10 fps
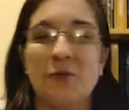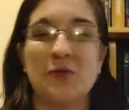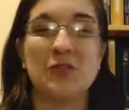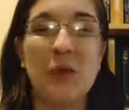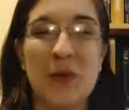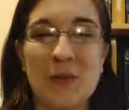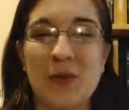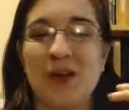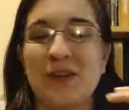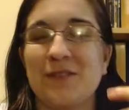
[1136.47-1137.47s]
school
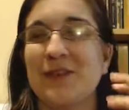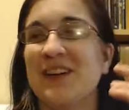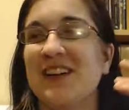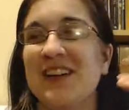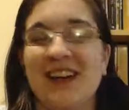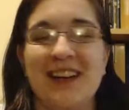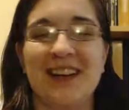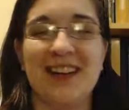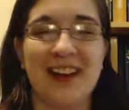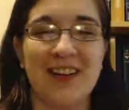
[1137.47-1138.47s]
board, for
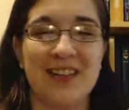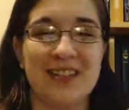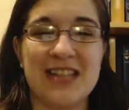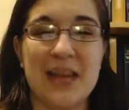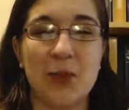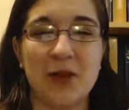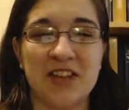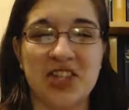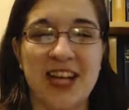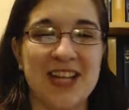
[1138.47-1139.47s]
state board of
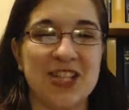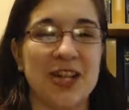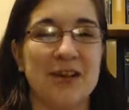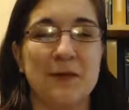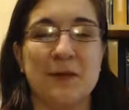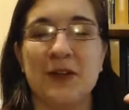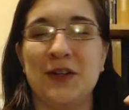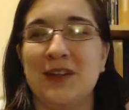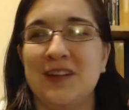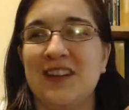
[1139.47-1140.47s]
education,
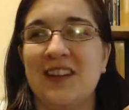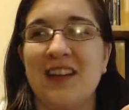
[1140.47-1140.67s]
for